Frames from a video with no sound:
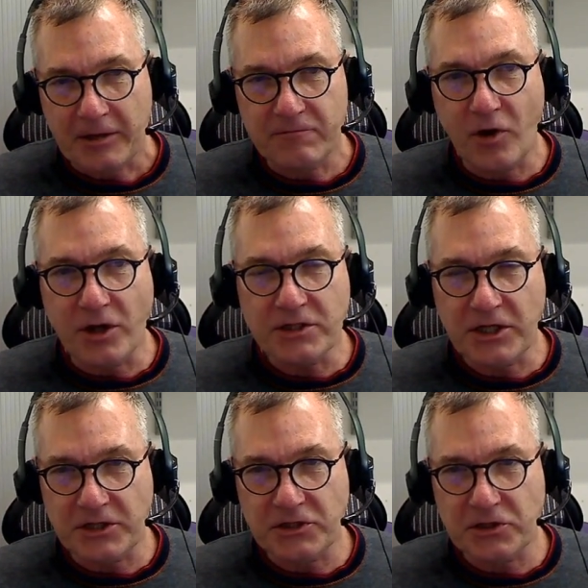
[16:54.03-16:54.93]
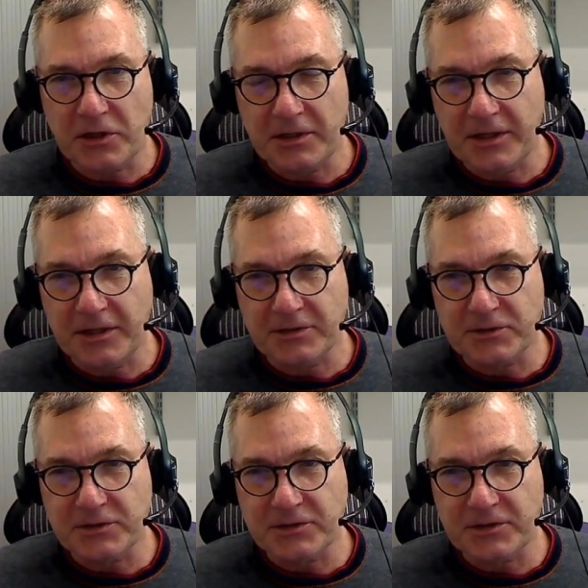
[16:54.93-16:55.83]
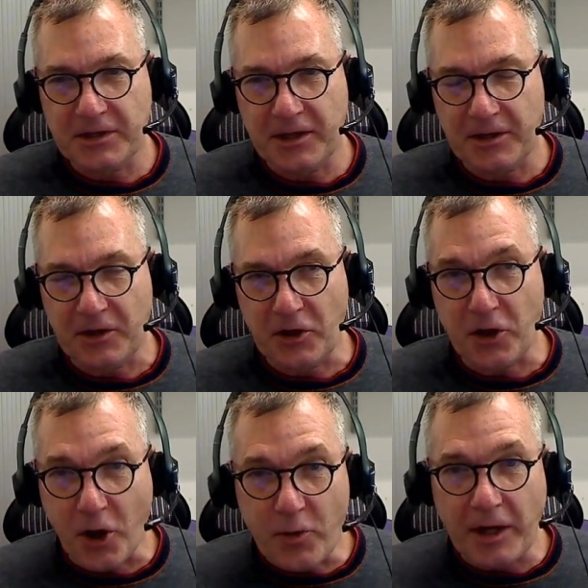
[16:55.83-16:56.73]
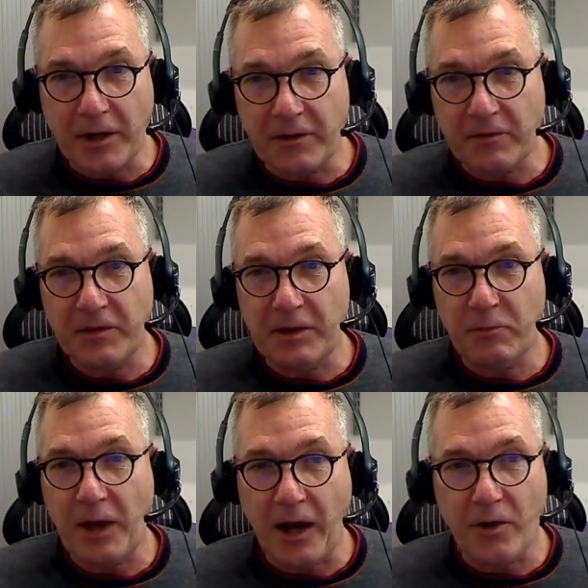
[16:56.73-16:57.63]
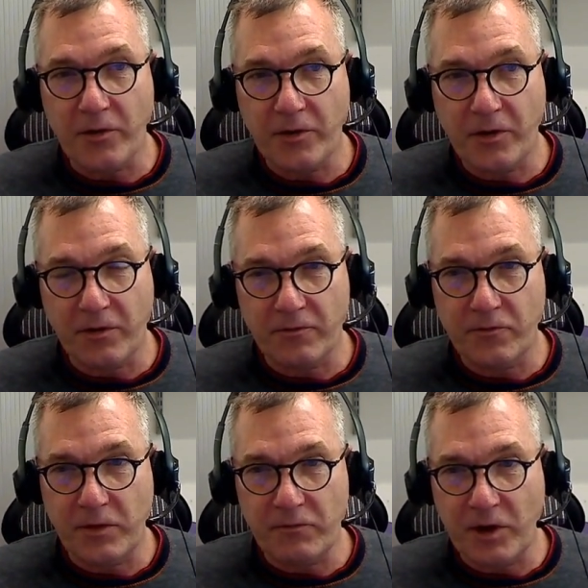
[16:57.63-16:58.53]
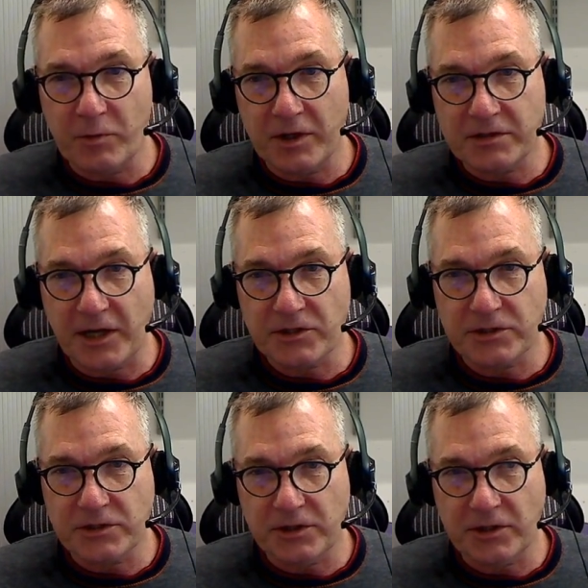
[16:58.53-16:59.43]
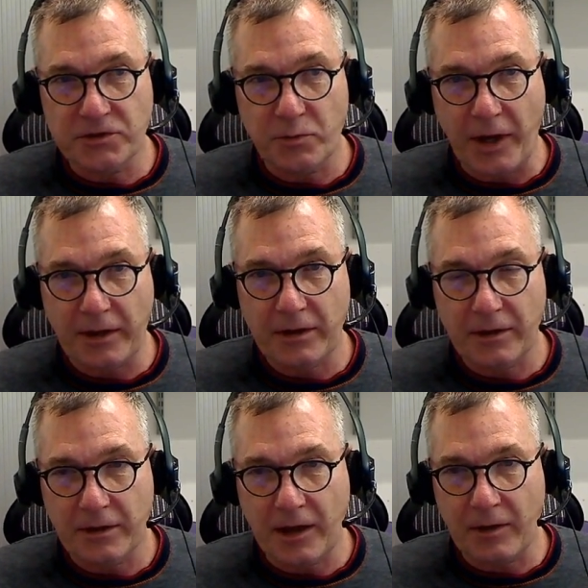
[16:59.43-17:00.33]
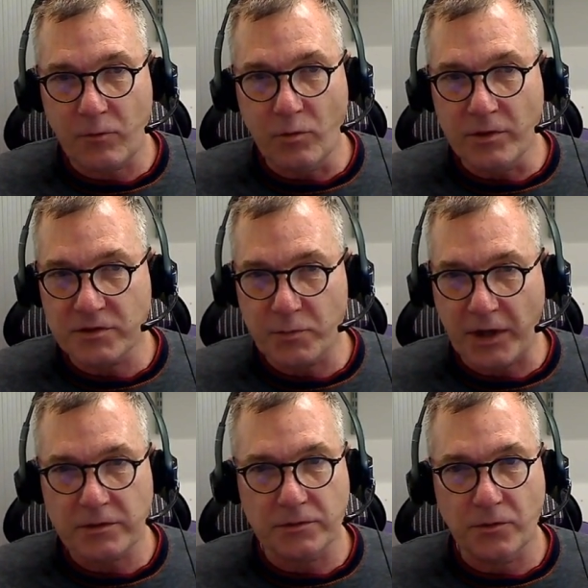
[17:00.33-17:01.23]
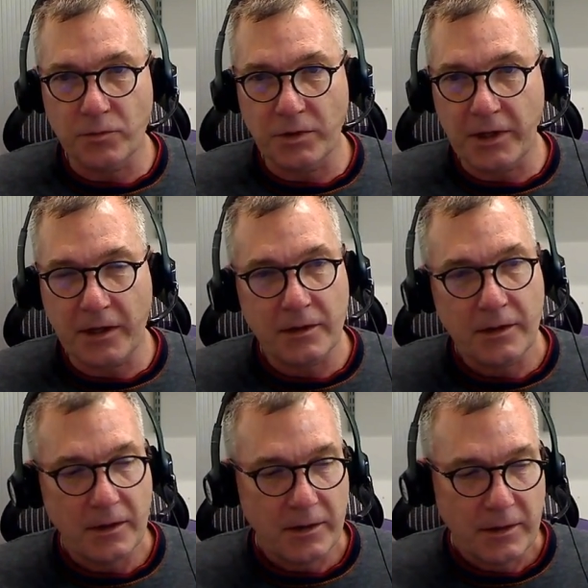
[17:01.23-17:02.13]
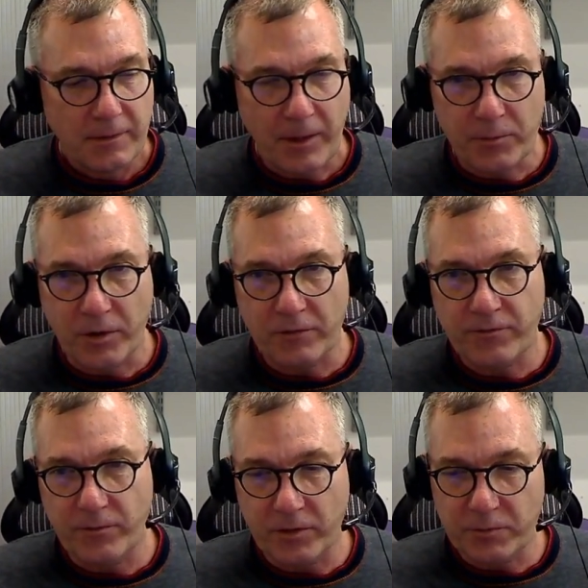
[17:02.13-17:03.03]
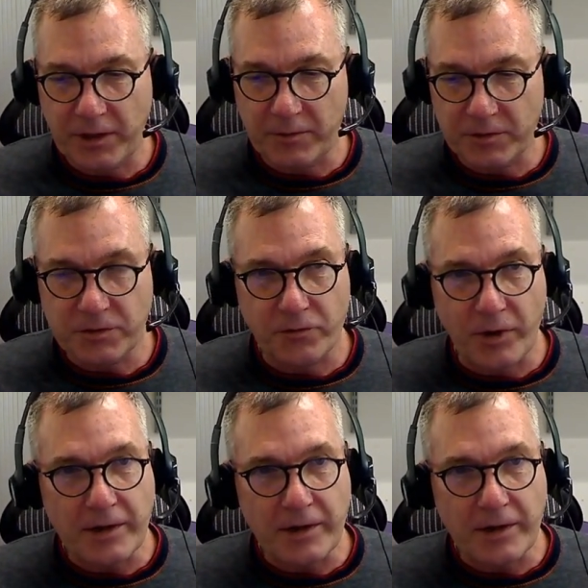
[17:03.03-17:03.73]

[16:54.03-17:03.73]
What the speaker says: advantage is knowing the power of rehabilitation to get you back. And I'm almost back to normal now. Apart from not being able to